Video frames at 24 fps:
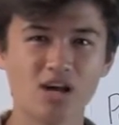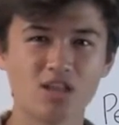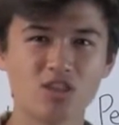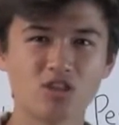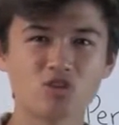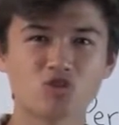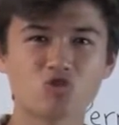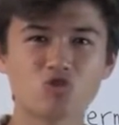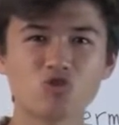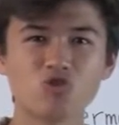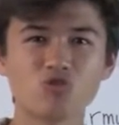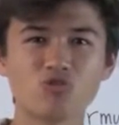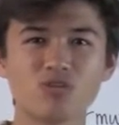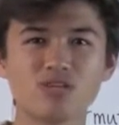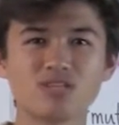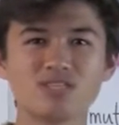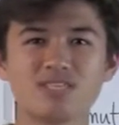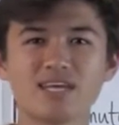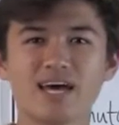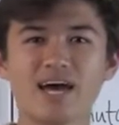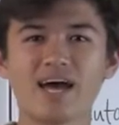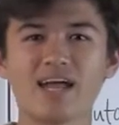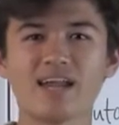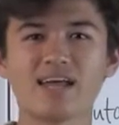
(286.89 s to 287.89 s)
The truth is
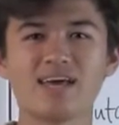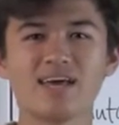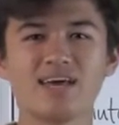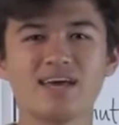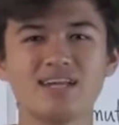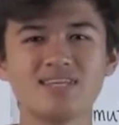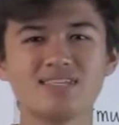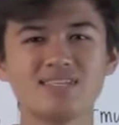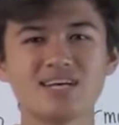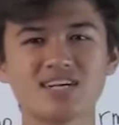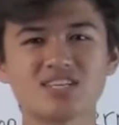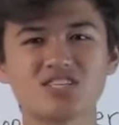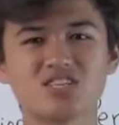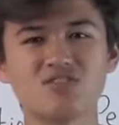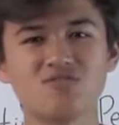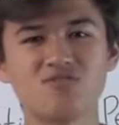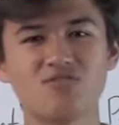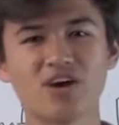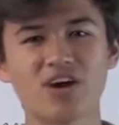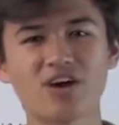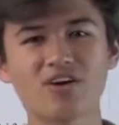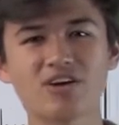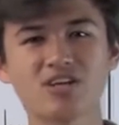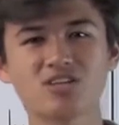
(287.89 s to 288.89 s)
that it is actually
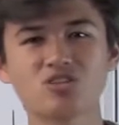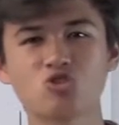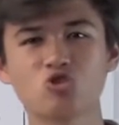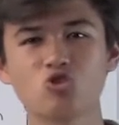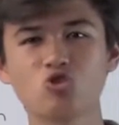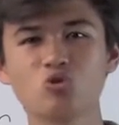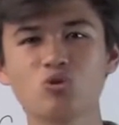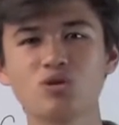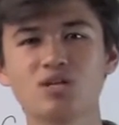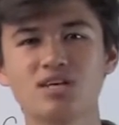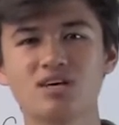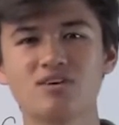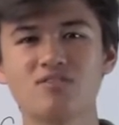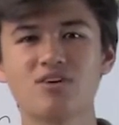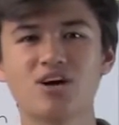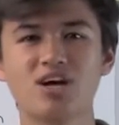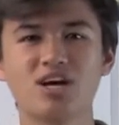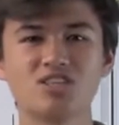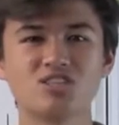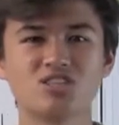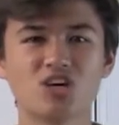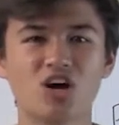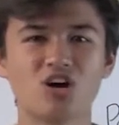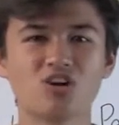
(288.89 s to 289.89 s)
very intuitive
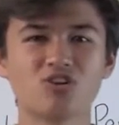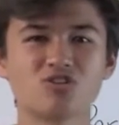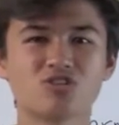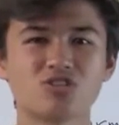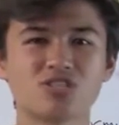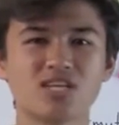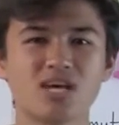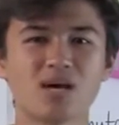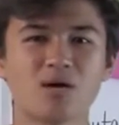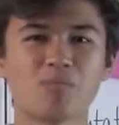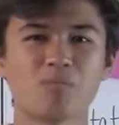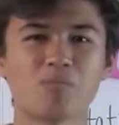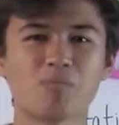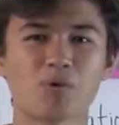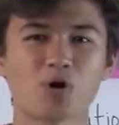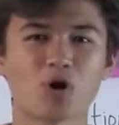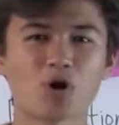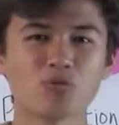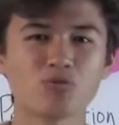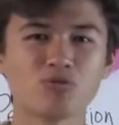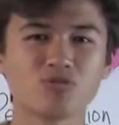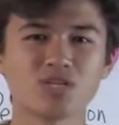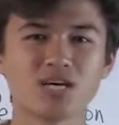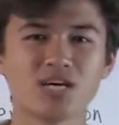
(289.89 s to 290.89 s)
to understand
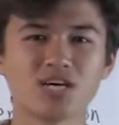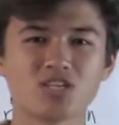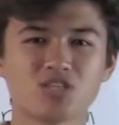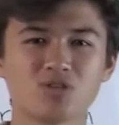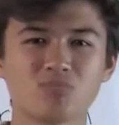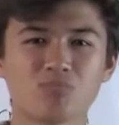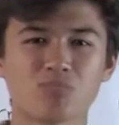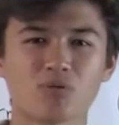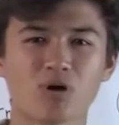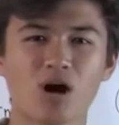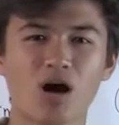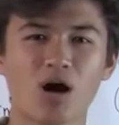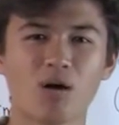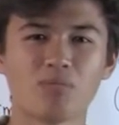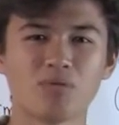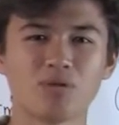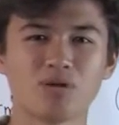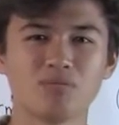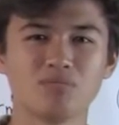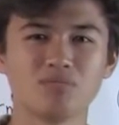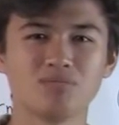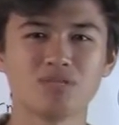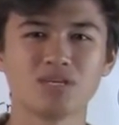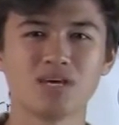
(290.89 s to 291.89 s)
permutation
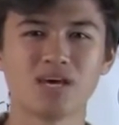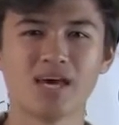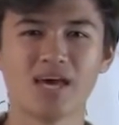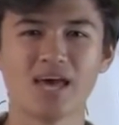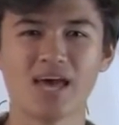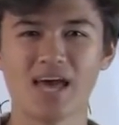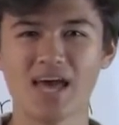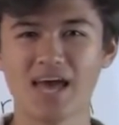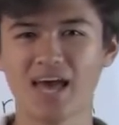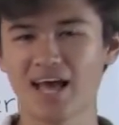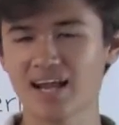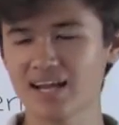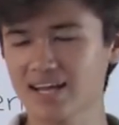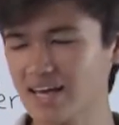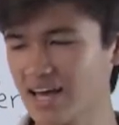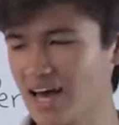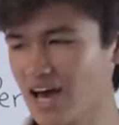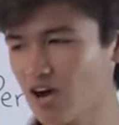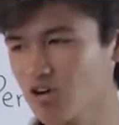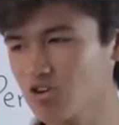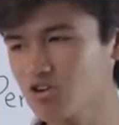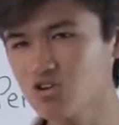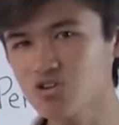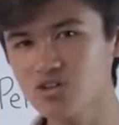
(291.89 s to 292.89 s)
problems, and
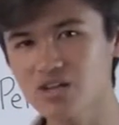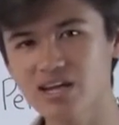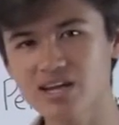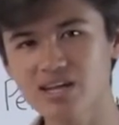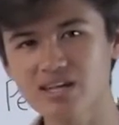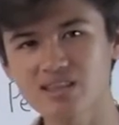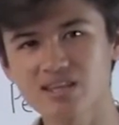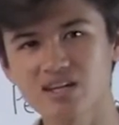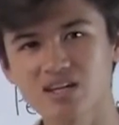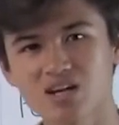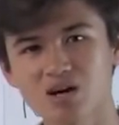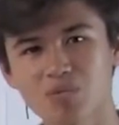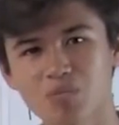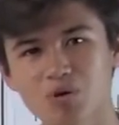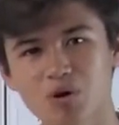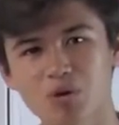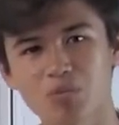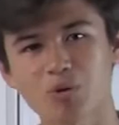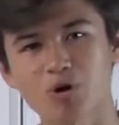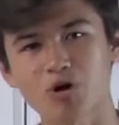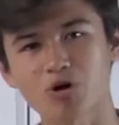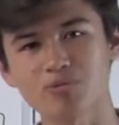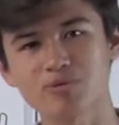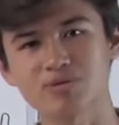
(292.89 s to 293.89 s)
calculating the number
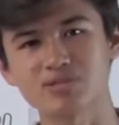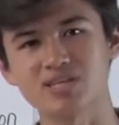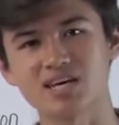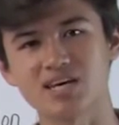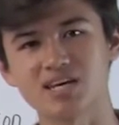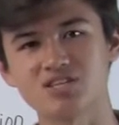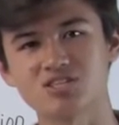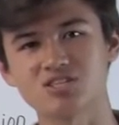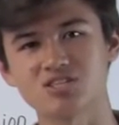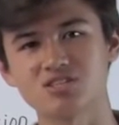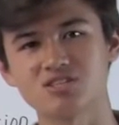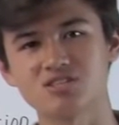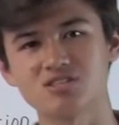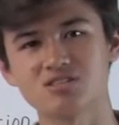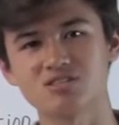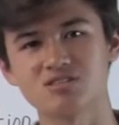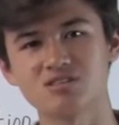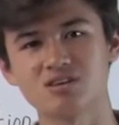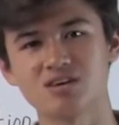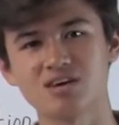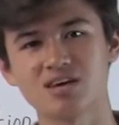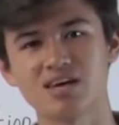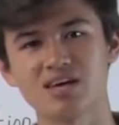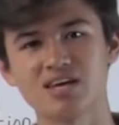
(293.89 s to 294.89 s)
of
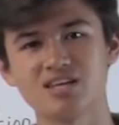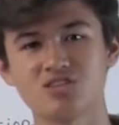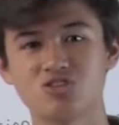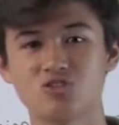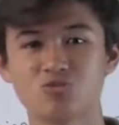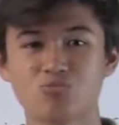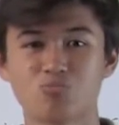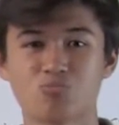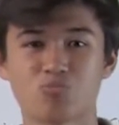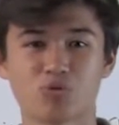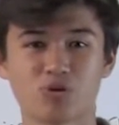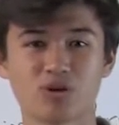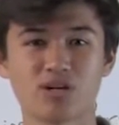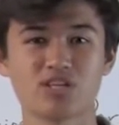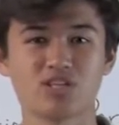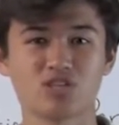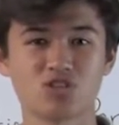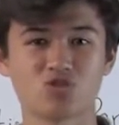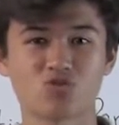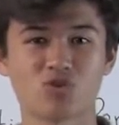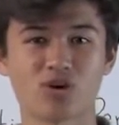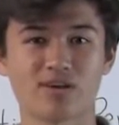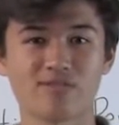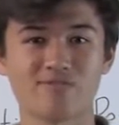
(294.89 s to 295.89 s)
permutations is pretty
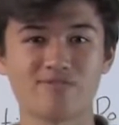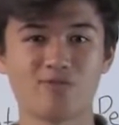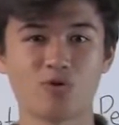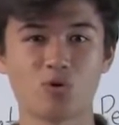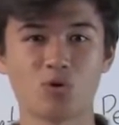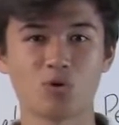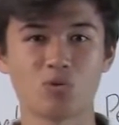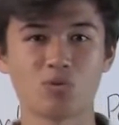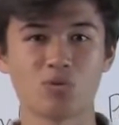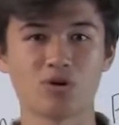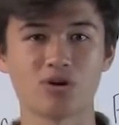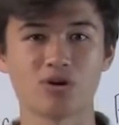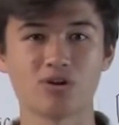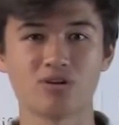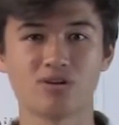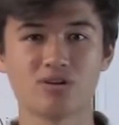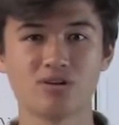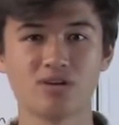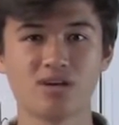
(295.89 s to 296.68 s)
straightforward.